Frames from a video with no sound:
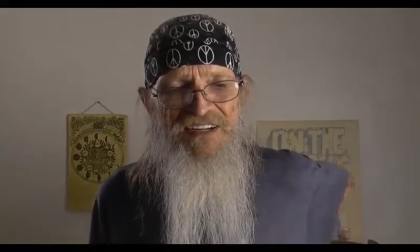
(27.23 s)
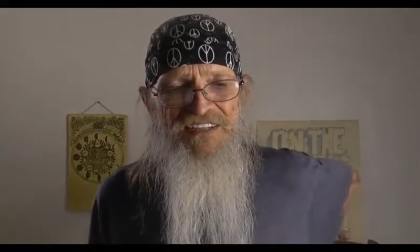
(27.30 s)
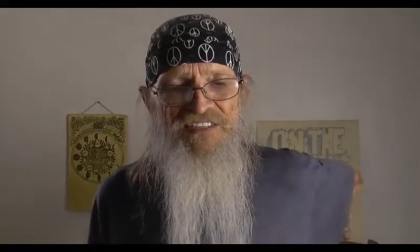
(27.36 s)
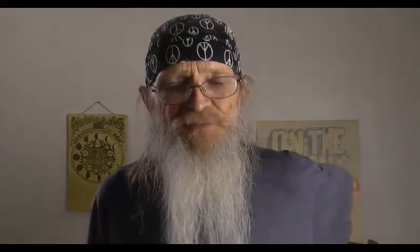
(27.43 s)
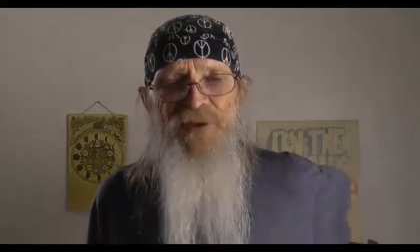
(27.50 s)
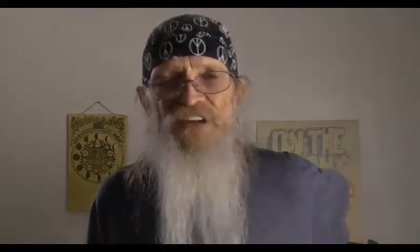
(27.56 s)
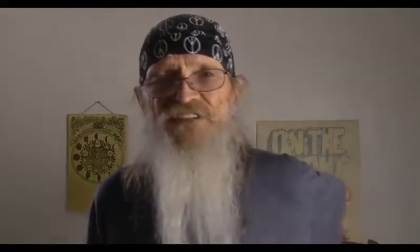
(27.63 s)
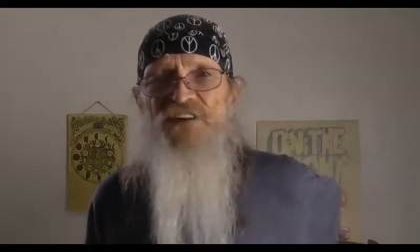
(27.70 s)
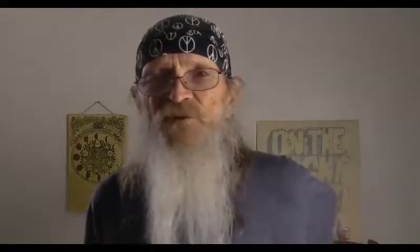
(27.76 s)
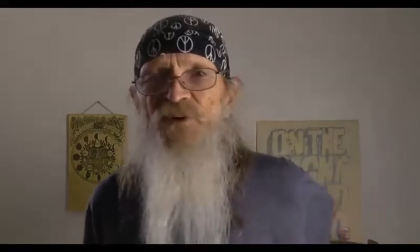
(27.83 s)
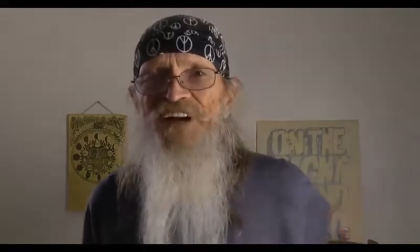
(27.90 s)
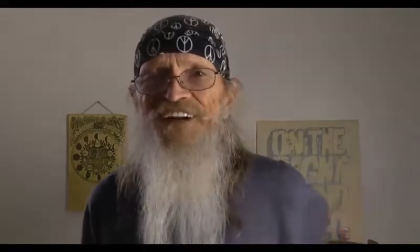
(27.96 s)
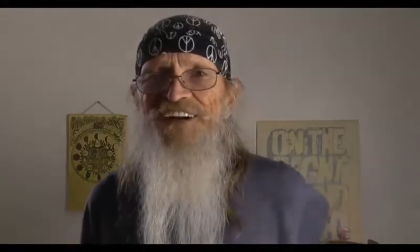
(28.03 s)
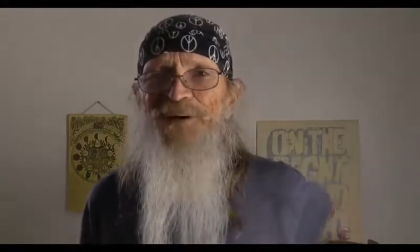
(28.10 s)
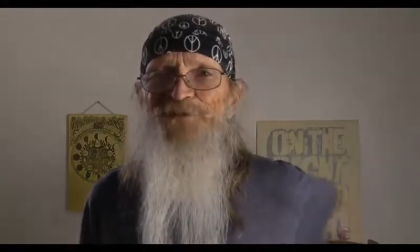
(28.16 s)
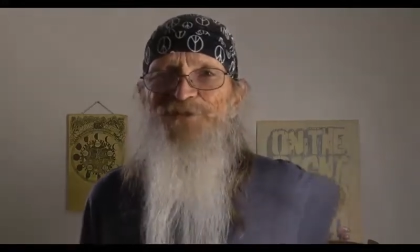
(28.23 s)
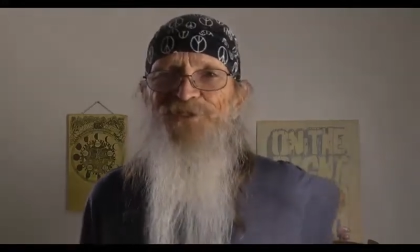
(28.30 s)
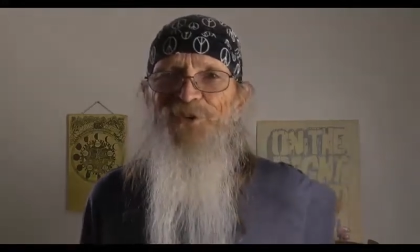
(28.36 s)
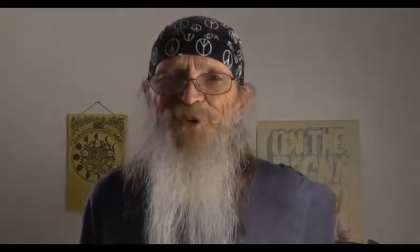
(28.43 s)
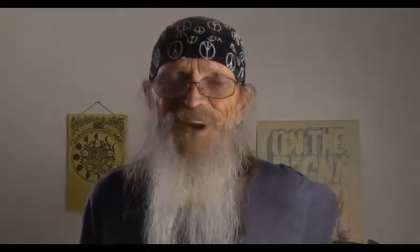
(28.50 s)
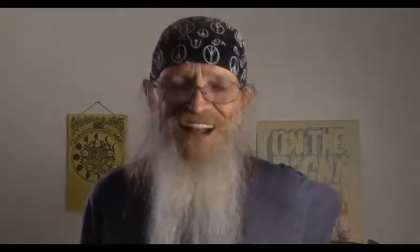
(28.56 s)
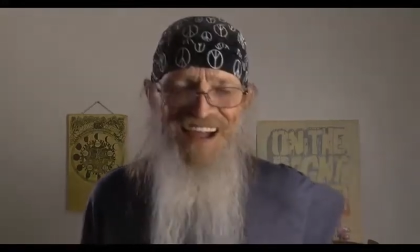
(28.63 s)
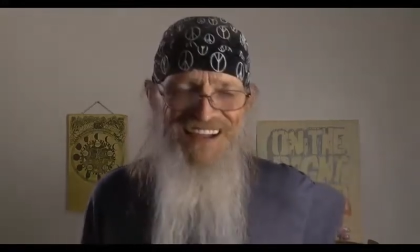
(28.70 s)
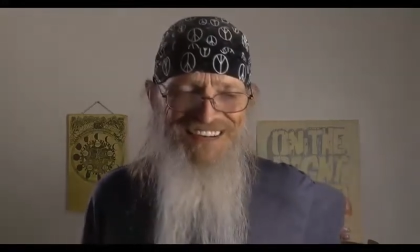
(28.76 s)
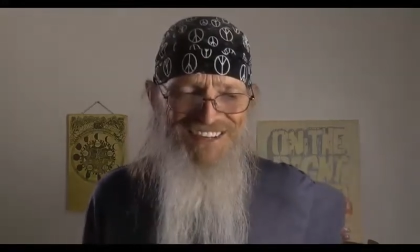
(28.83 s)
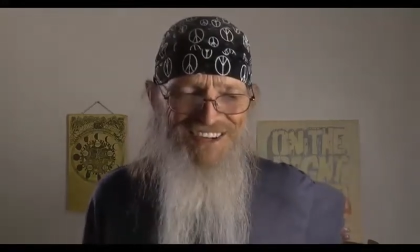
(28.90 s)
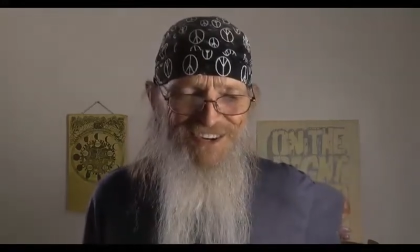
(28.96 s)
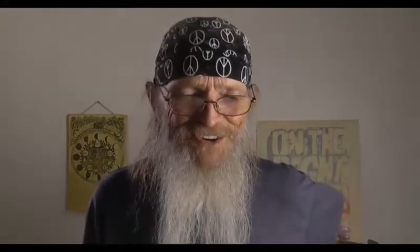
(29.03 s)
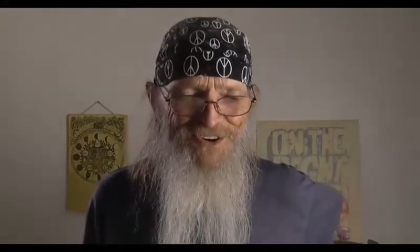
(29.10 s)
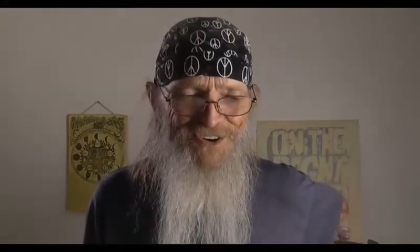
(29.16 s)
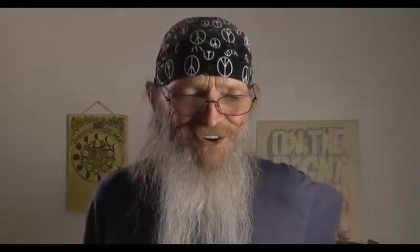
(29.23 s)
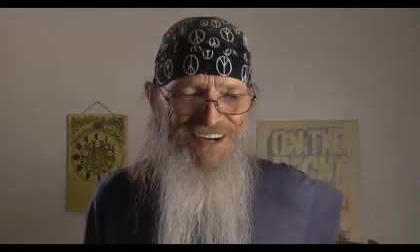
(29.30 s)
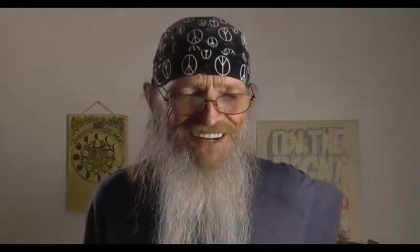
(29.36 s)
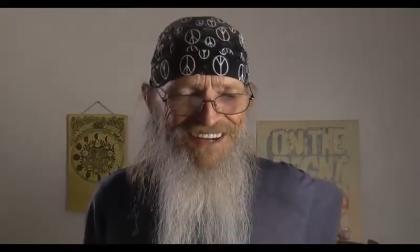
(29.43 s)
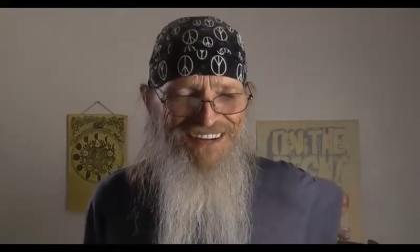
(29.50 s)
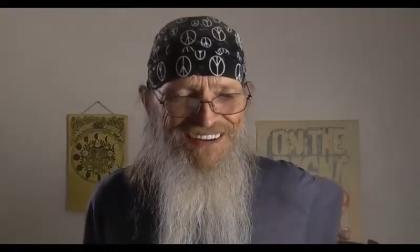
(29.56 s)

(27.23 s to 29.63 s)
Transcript: especially when it comes to what I do.